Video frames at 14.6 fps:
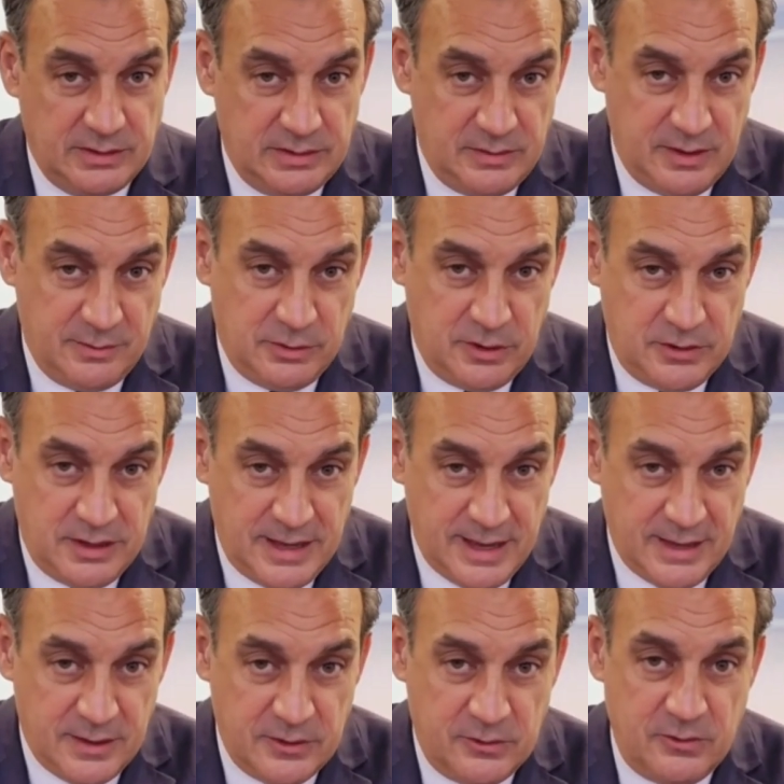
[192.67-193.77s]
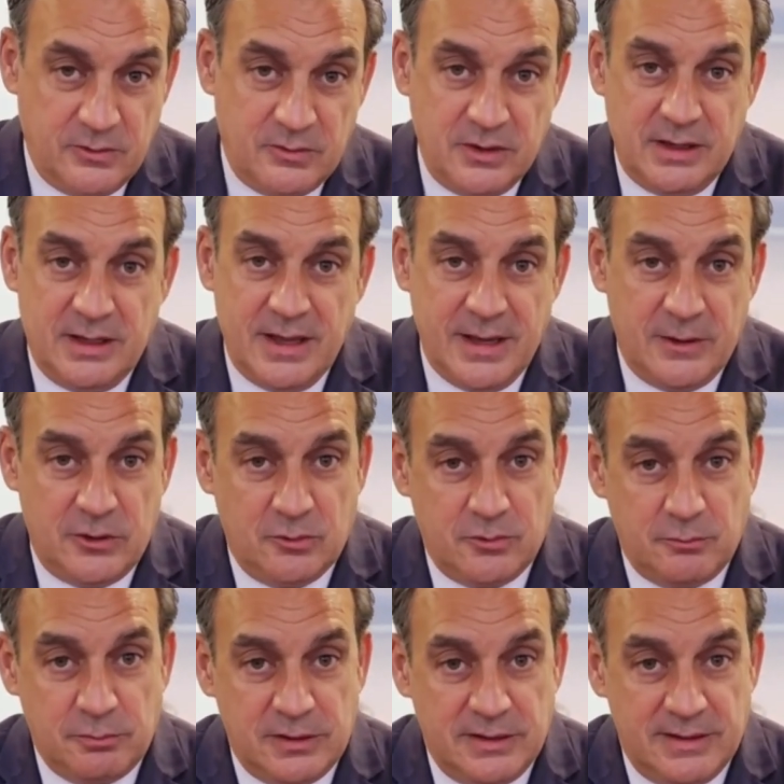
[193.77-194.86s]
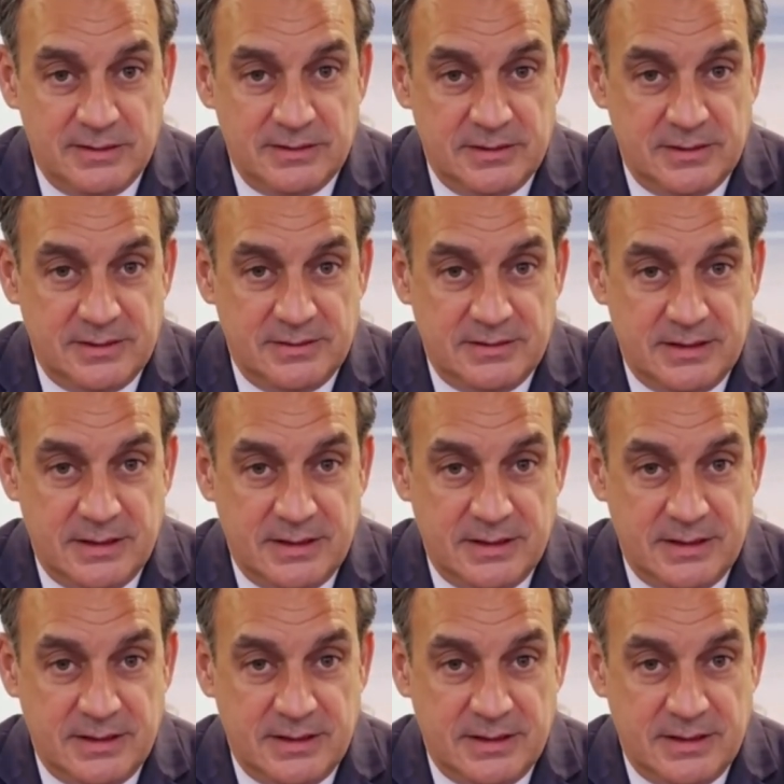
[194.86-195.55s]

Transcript: primarily iron ore and iron ore pellets.